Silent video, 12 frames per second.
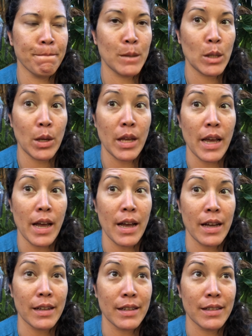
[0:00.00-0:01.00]
so yeah,
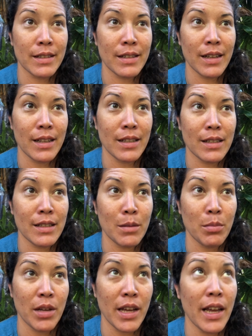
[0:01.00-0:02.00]
that's the
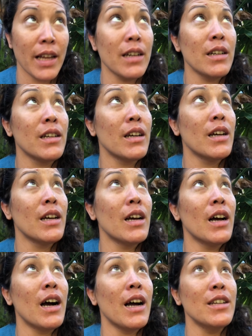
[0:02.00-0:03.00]
plan.
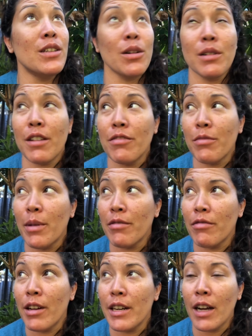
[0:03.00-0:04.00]
I don't have my
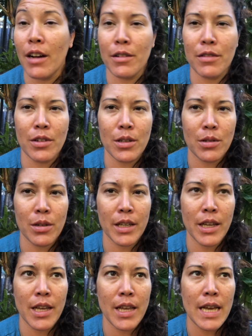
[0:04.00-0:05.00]
flight out of
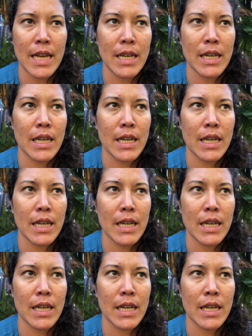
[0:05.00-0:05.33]
Australia yet.